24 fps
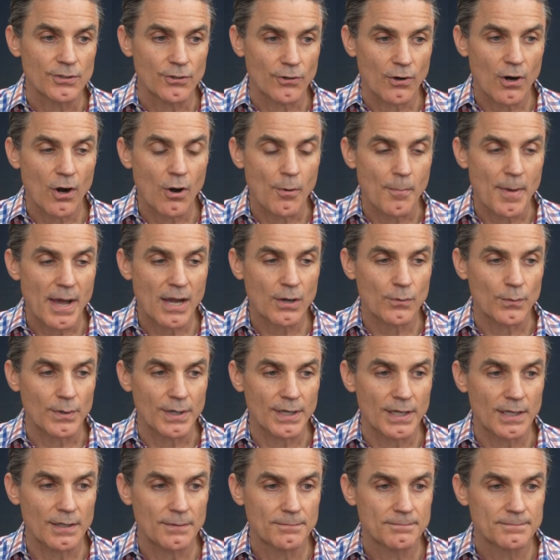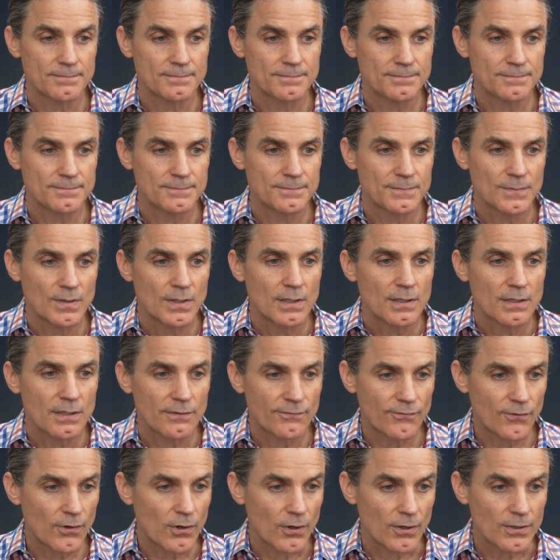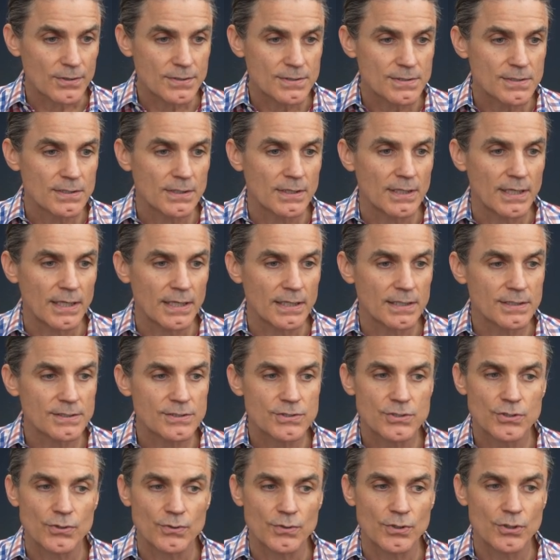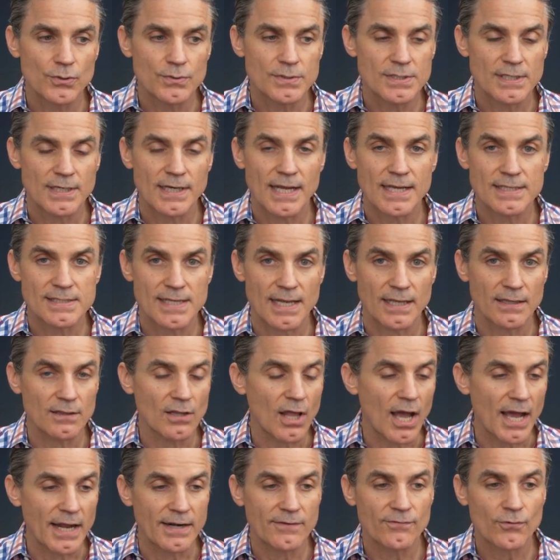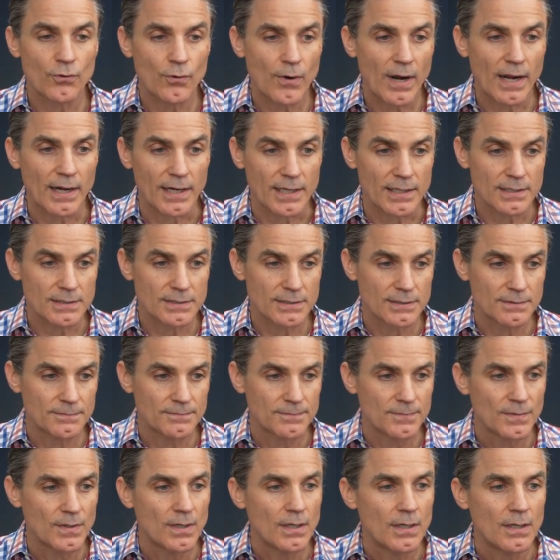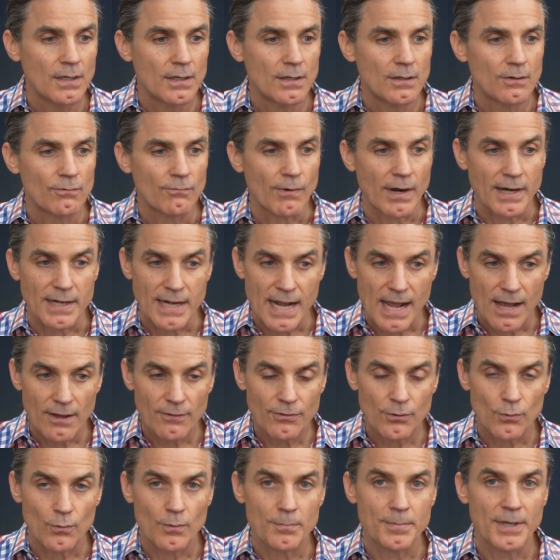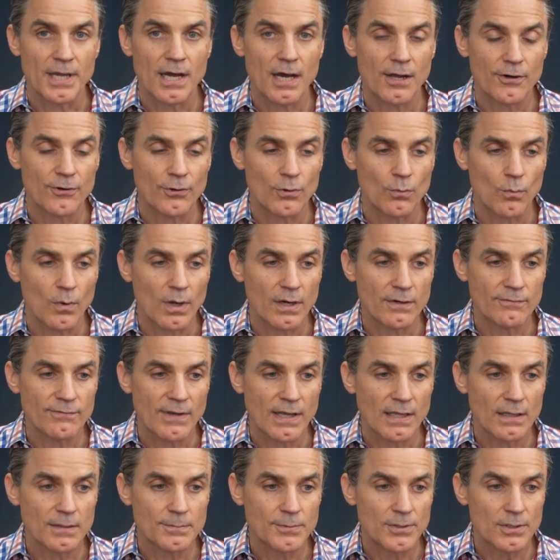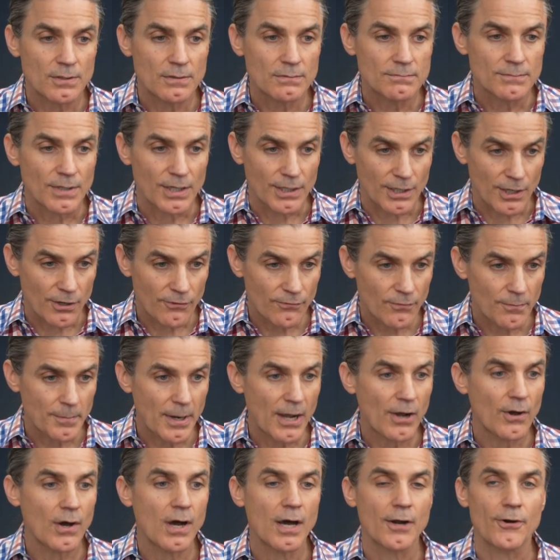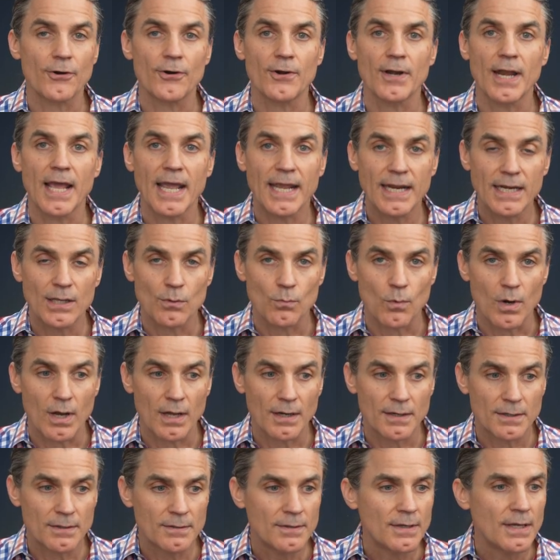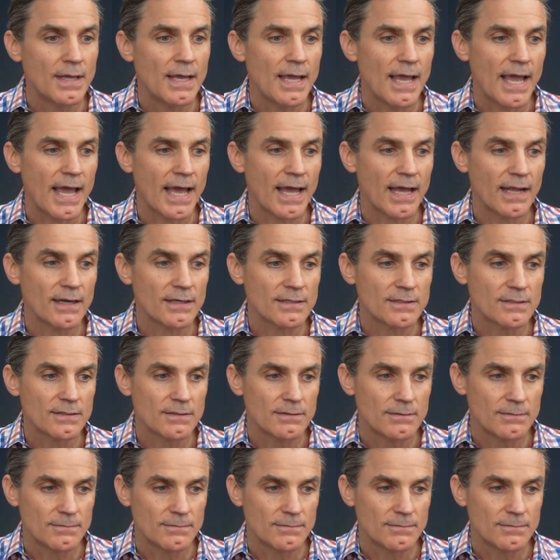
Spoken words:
your home equity. The first is to use it as a line of credit. Right now, there would be 101 available, a year from now, 181, and